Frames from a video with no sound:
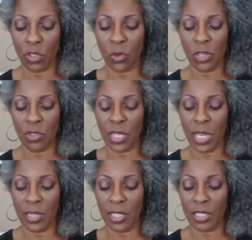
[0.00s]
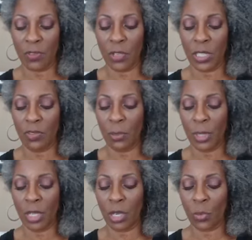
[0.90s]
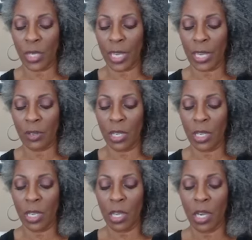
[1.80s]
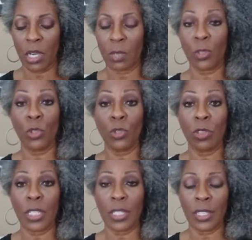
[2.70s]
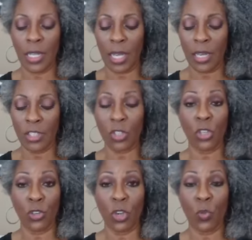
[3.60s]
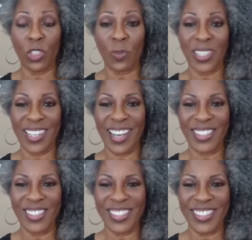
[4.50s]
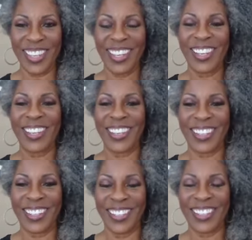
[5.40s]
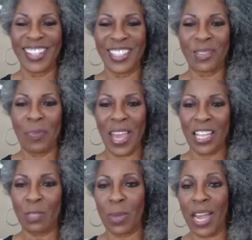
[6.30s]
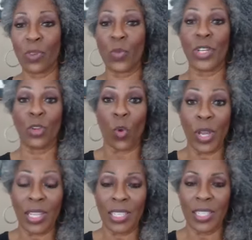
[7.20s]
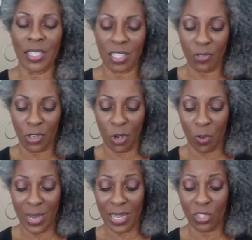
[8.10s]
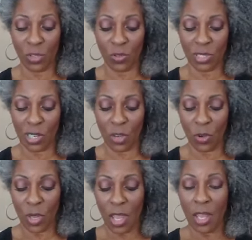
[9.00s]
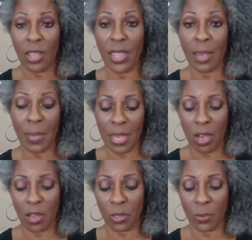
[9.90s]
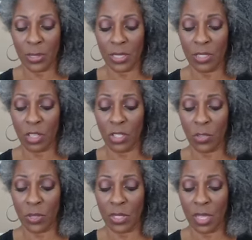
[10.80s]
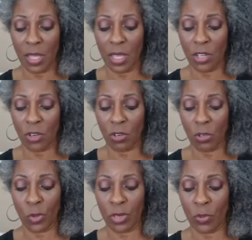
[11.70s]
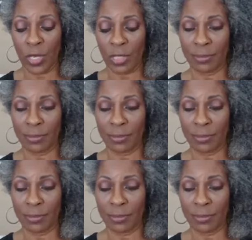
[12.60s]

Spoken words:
So understand this, if you live in Montgomery County, Google it so you'll know which McDonald's you need to pass by real quickly, because if you go by too slow, they may call the police on you and say that you're loitering.